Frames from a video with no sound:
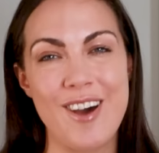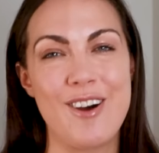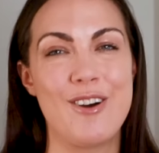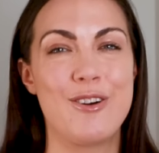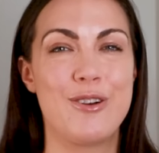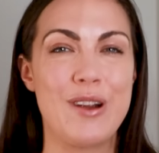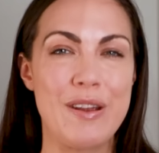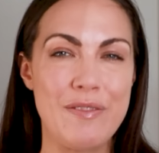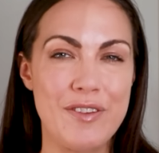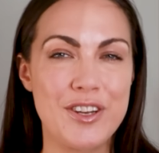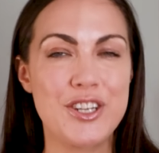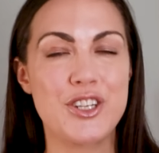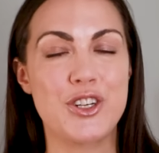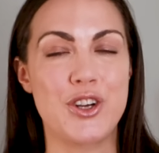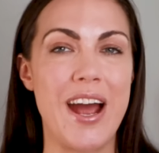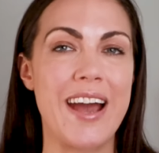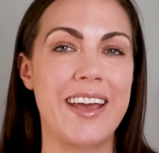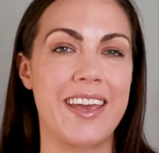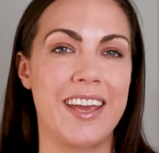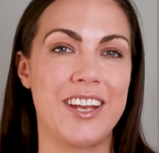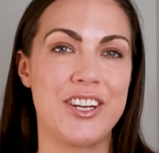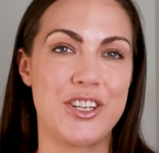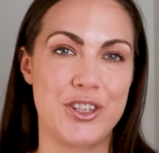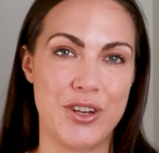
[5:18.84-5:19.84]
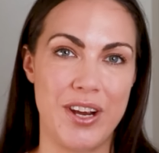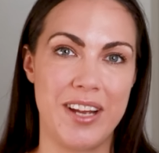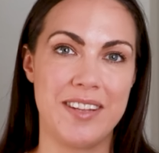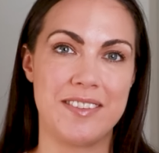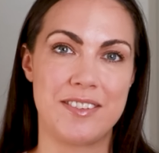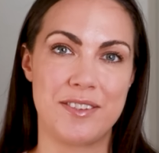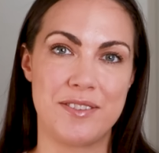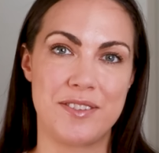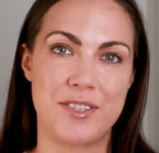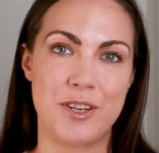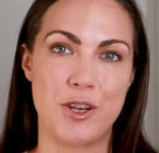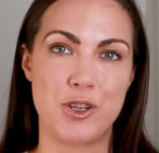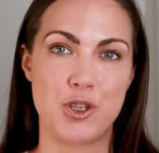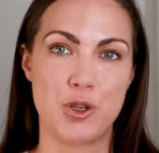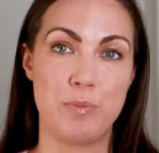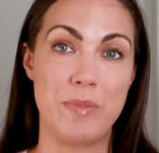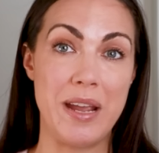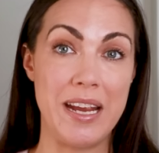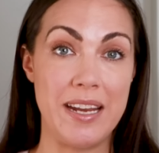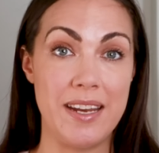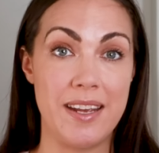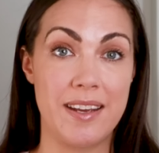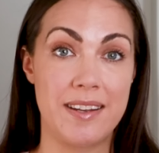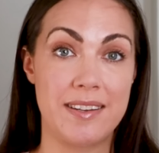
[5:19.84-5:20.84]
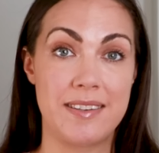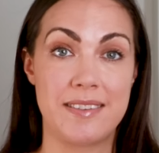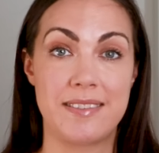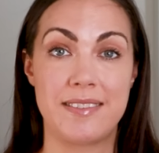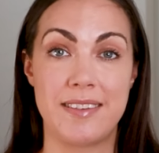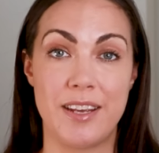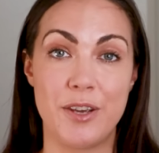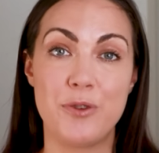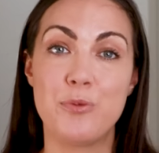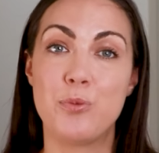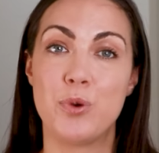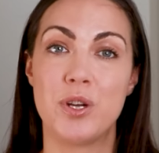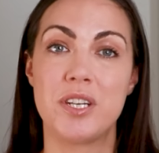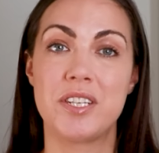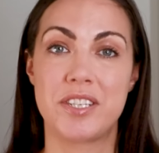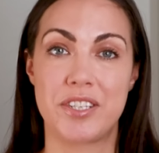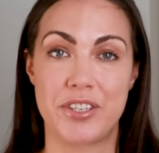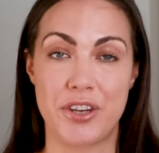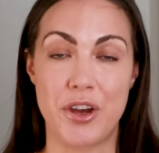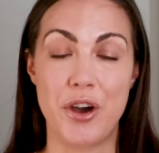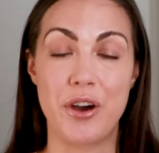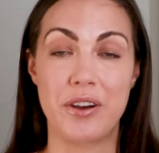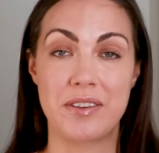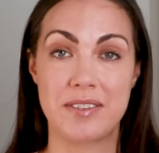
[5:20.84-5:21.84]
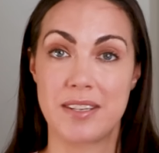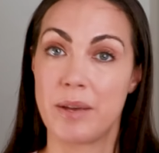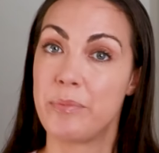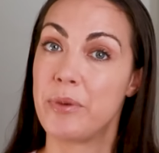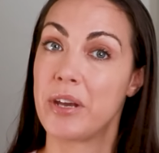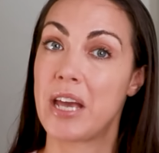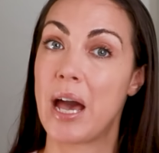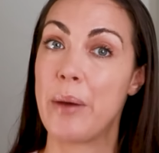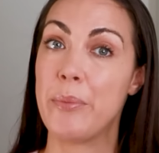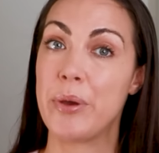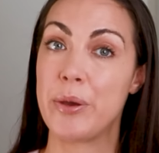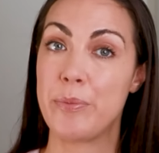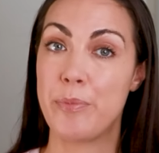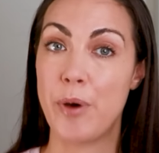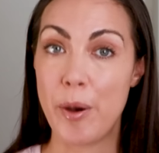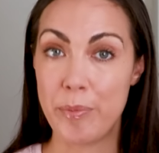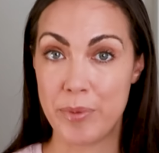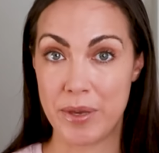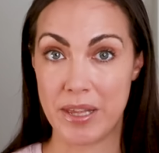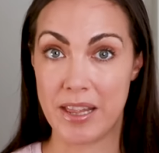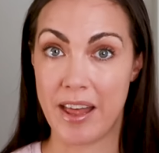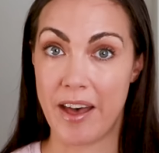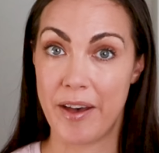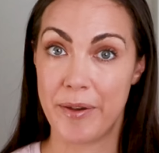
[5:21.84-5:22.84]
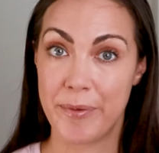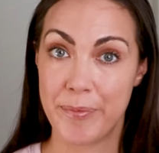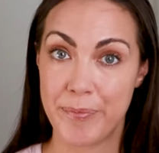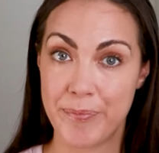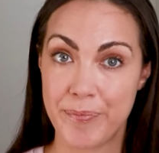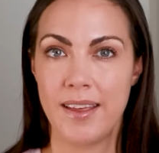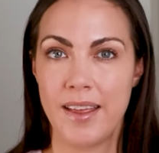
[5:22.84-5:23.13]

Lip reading: Or even tracking trends on social media to see which stocks are becoming popular.